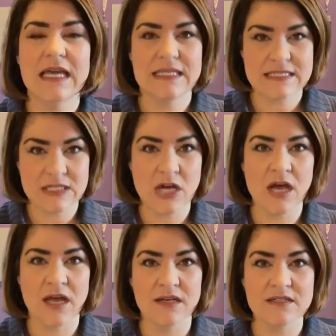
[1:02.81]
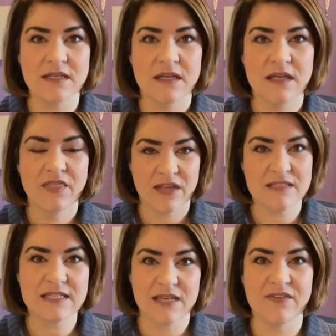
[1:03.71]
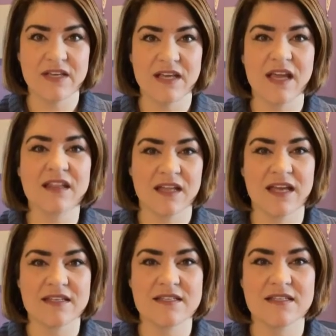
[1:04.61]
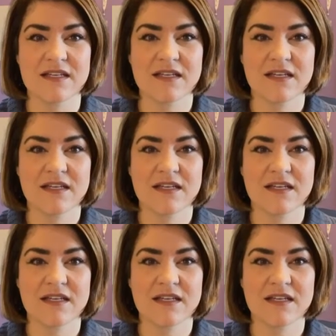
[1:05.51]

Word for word: It's not Thanksgiving unless